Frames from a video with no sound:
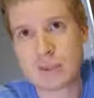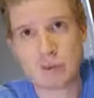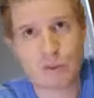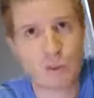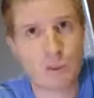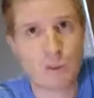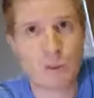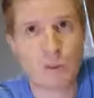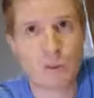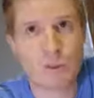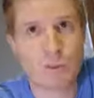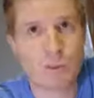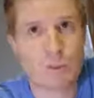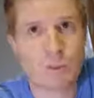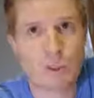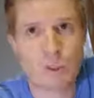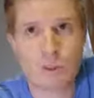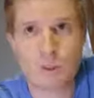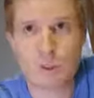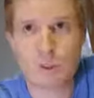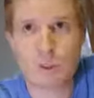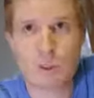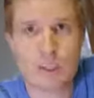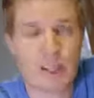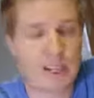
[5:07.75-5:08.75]
forums
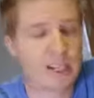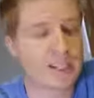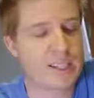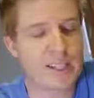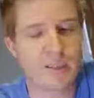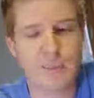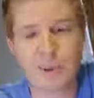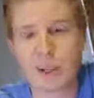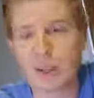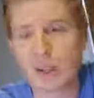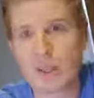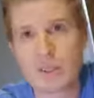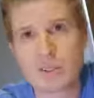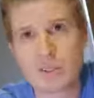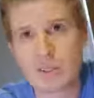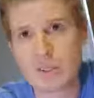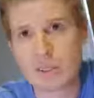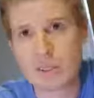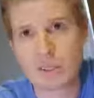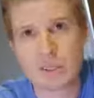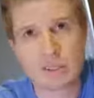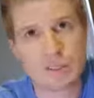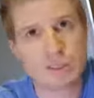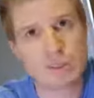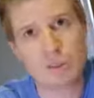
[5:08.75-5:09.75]
or academic
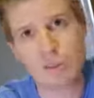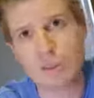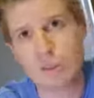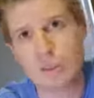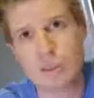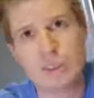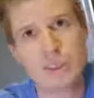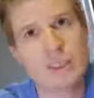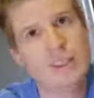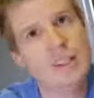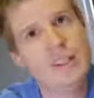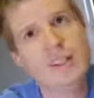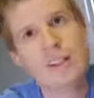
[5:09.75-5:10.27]
literature, or